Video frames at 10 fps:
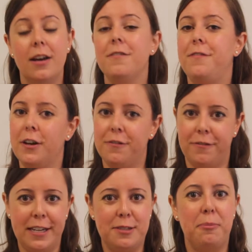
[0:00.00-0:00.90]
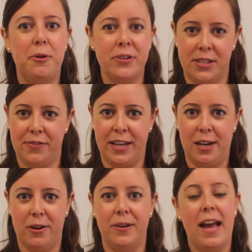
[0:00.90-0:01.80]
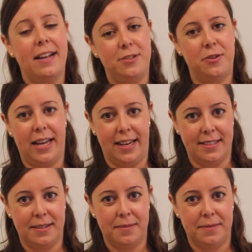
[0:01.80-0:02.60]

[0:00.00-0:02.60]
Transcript: Feel free to pause the video as you need.